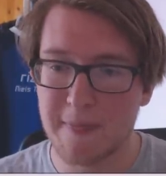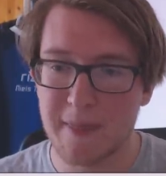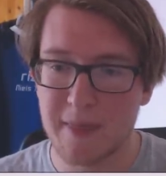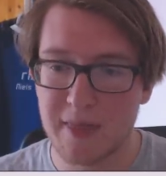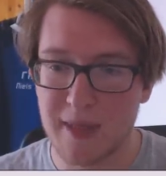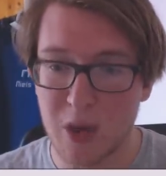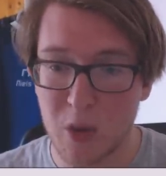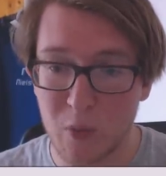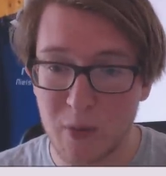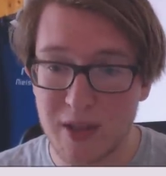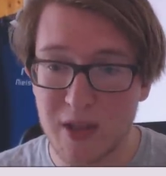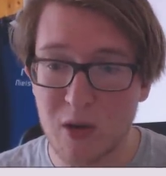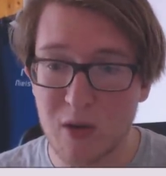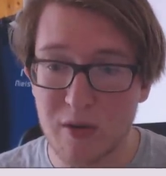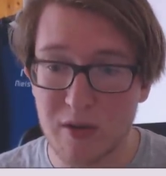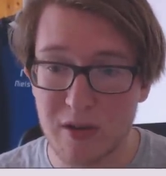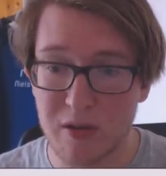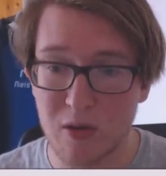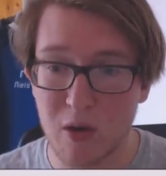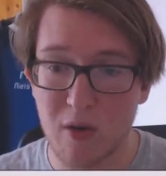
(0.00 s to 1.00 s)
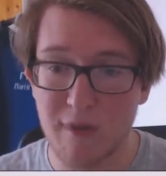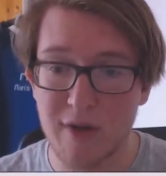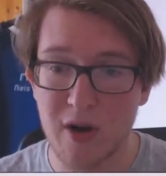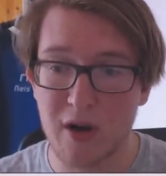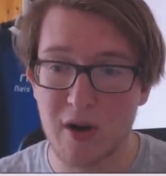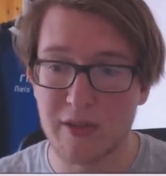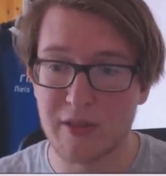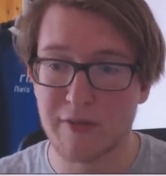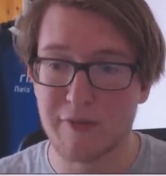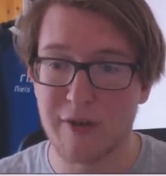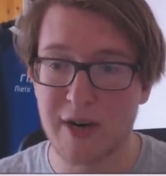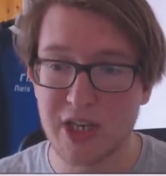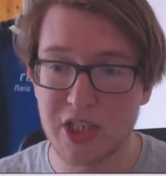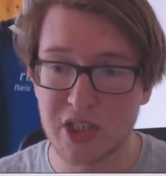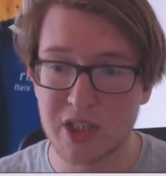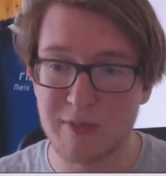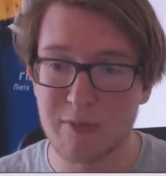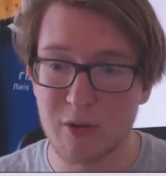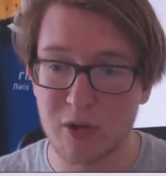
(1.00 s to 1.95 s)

They win over the French team